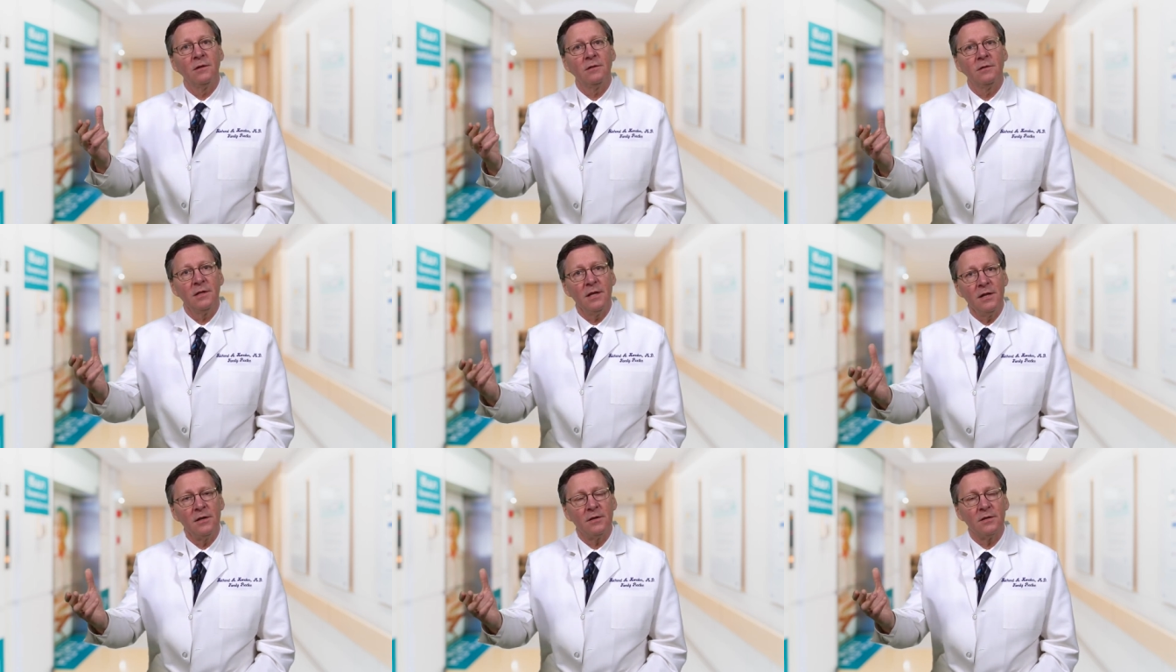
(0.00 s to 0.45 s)

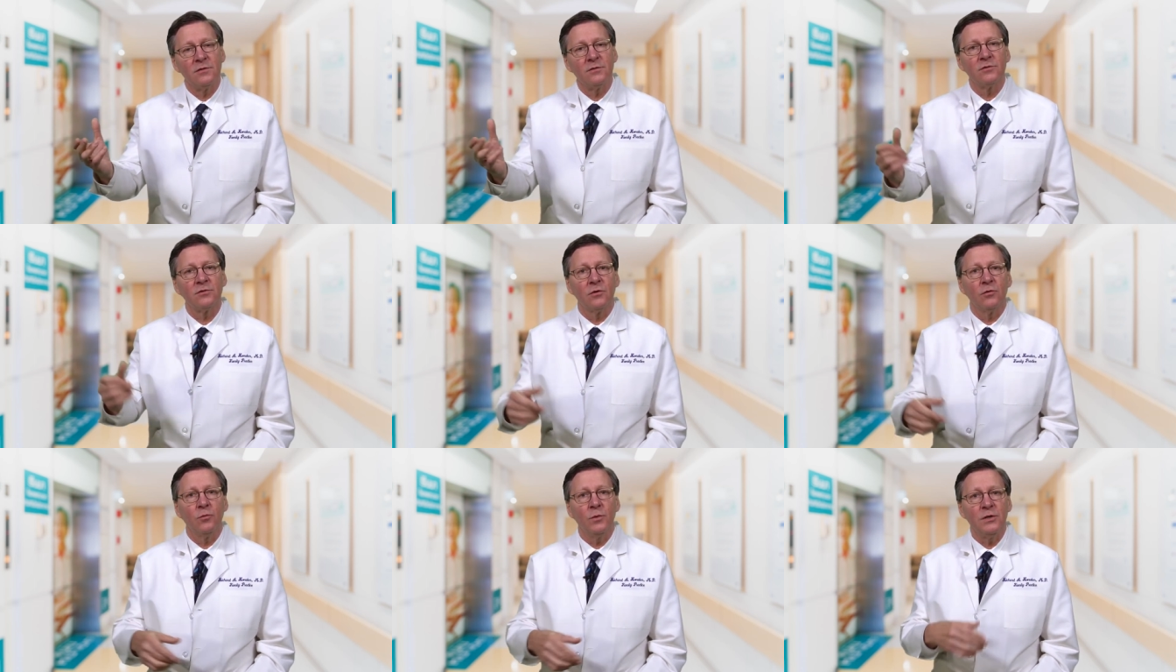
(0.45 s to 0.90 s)

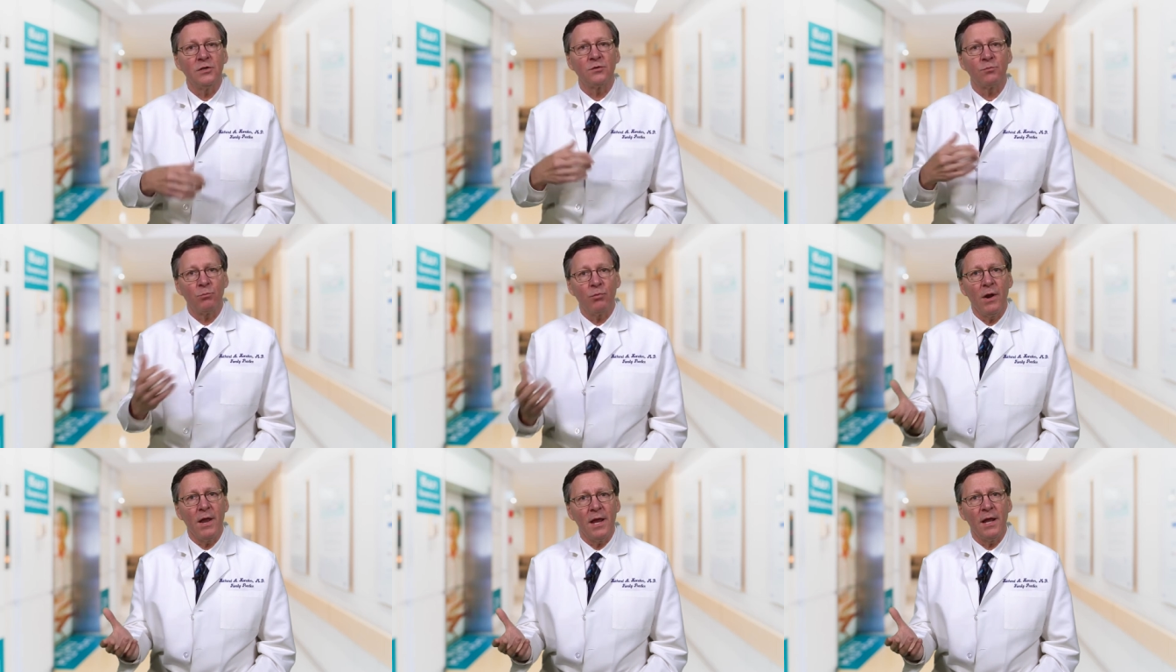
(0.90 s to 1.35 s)
tendons. So we
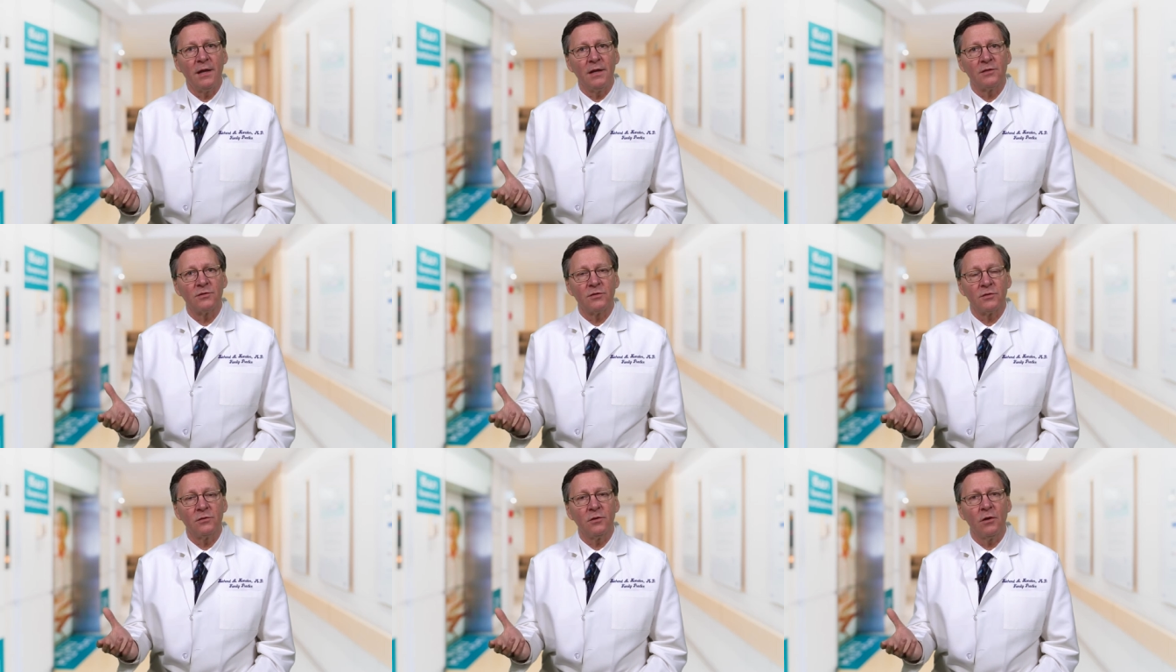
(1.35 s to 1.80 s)
sprain
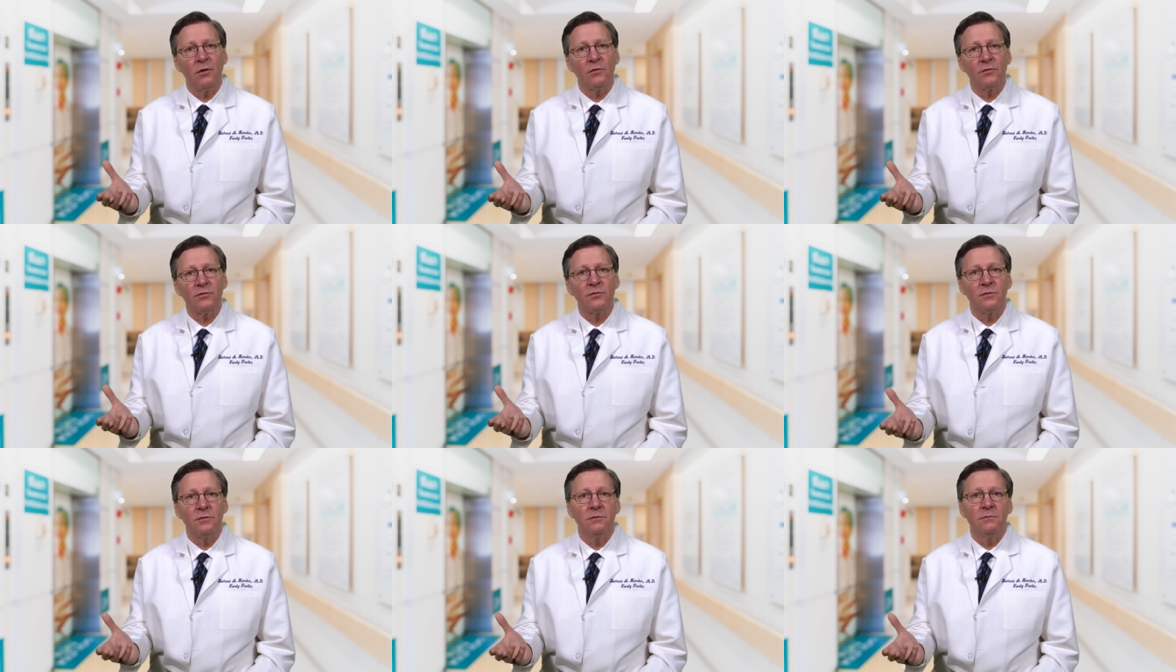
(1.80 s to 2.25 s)
as
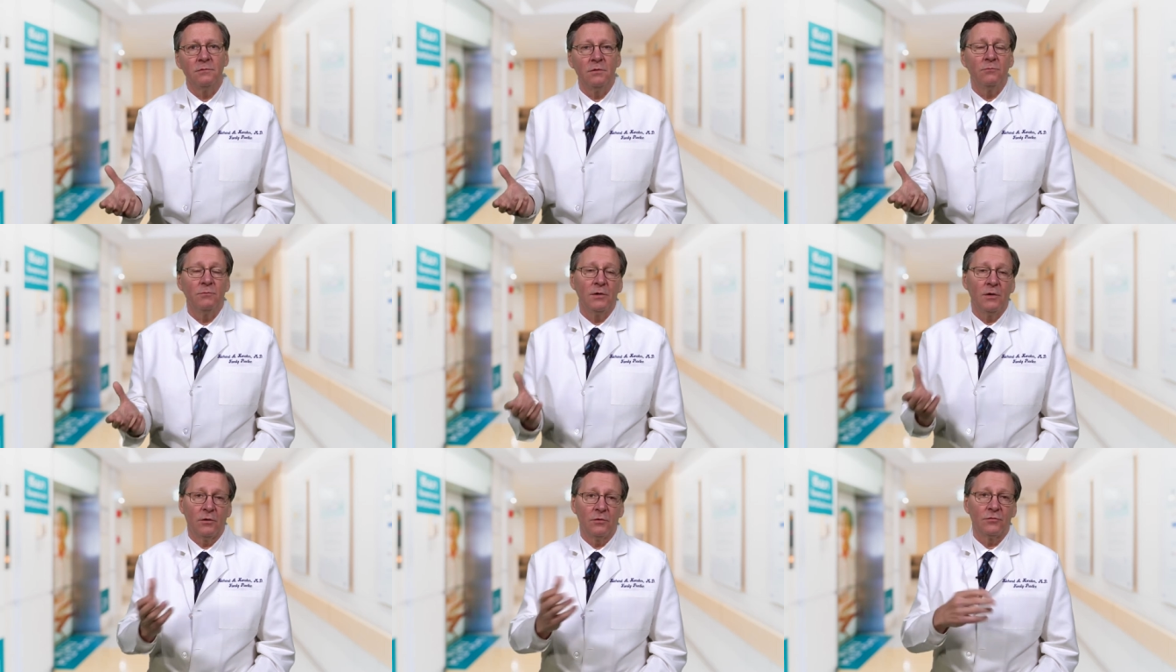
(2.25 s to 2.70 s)
adults,
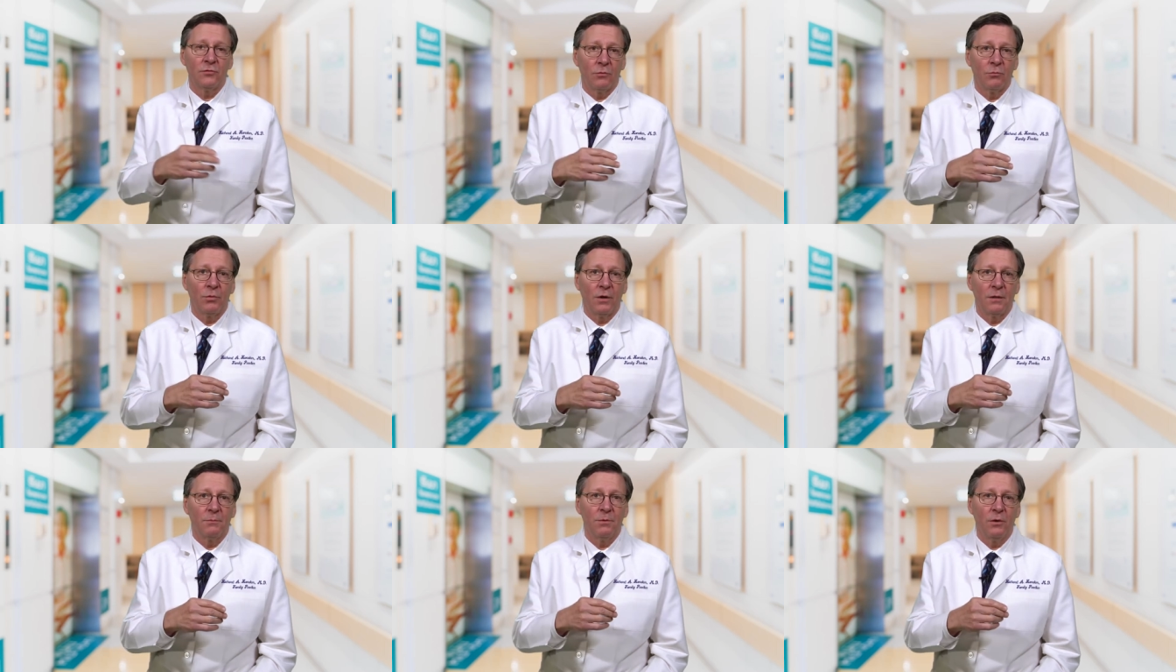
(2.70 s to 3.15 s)
and we also
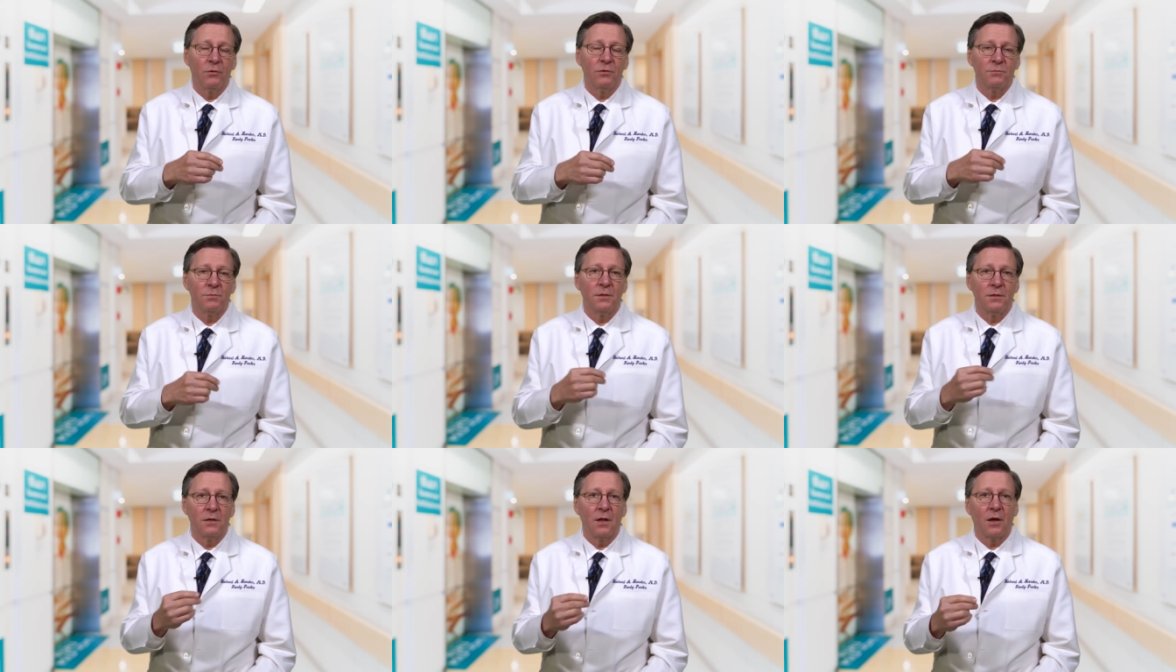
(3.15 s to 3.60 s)
break
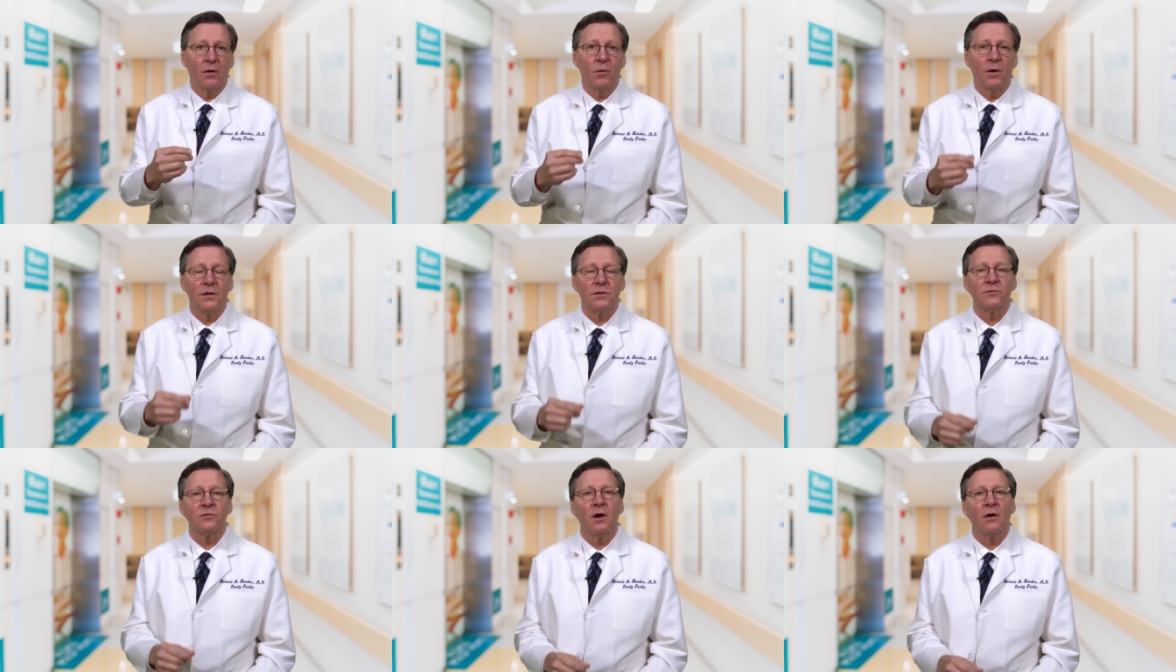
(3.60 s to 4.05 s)
bones, but not
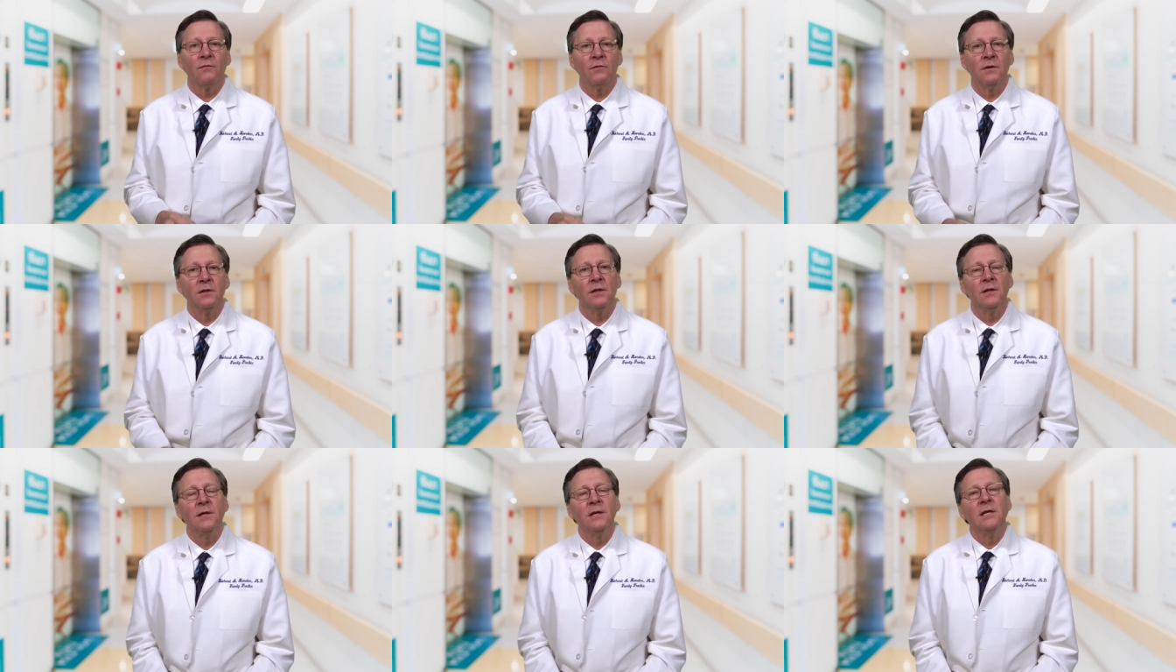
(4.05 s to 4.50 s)
quite as often.